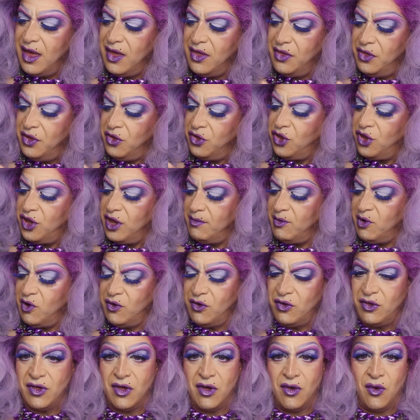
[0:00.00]
The
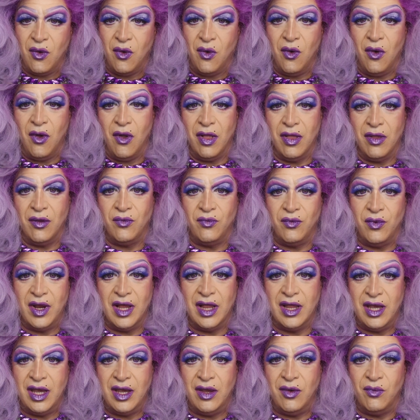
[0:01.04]
shimmers, all
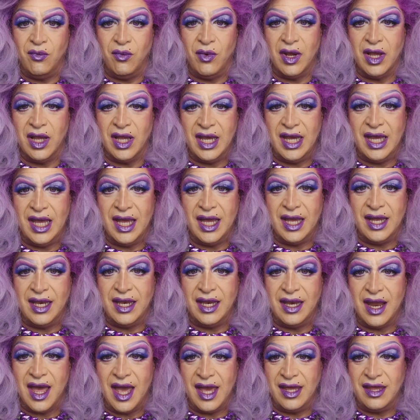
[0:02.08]
really, really
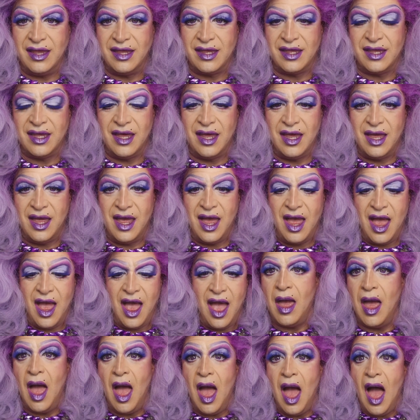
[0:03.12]
nice.
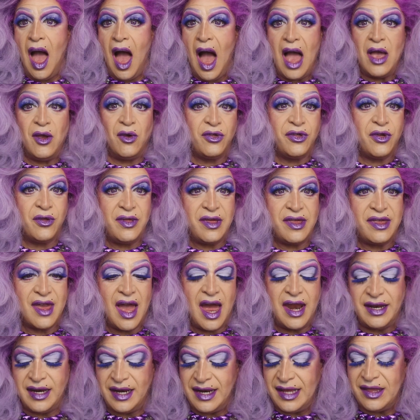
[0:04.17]
I also
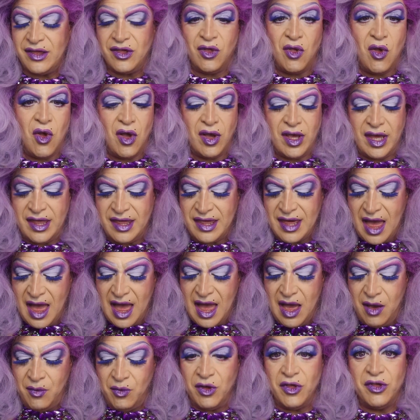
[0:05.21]
decided as long as
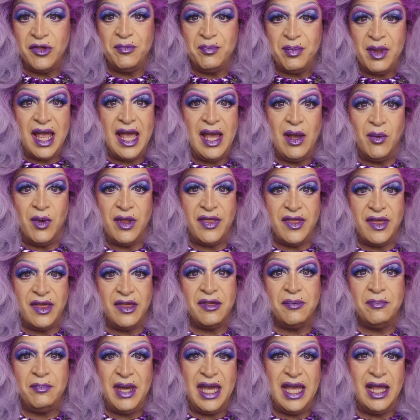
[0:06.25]
I was playing with
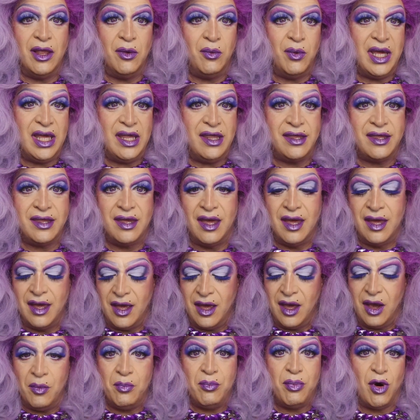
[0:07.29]
this P. Louise
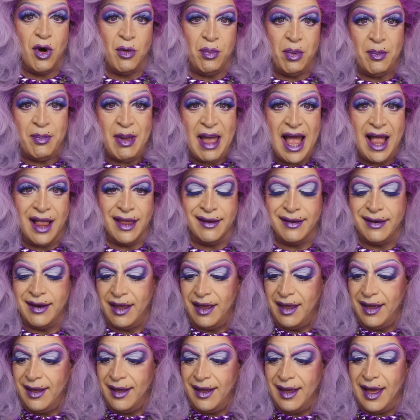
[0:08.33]
purple palette,
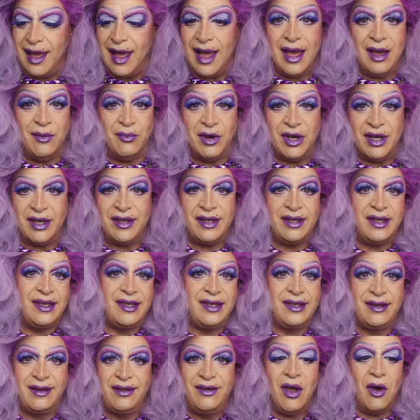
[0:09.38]
I would
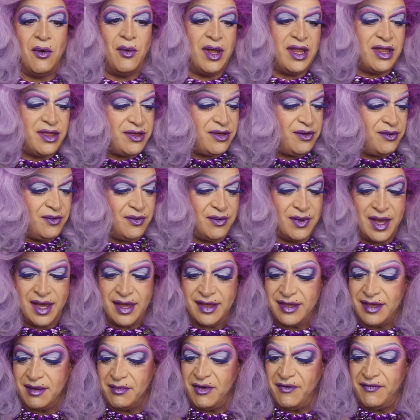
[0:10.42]
go into
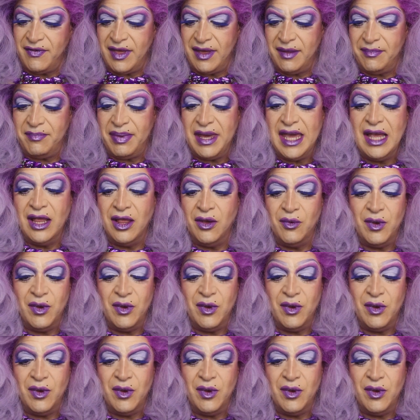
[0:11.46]
uh, some of the P.